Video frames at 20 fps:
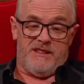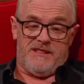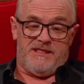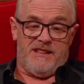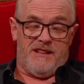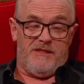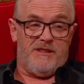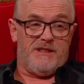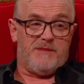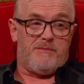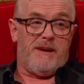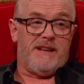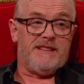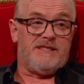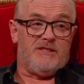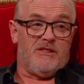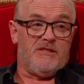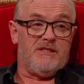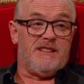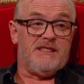the series
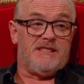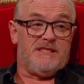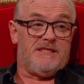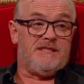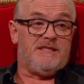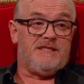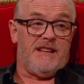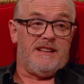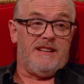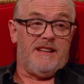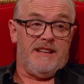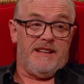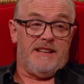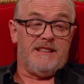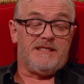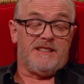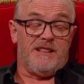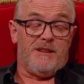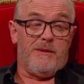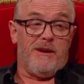based on this technique,
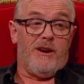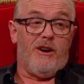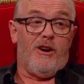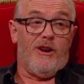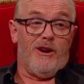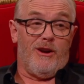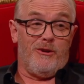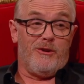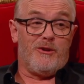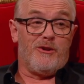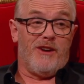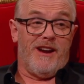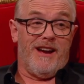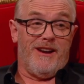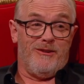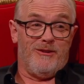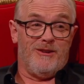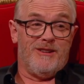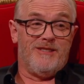it's going to be a hollow crown.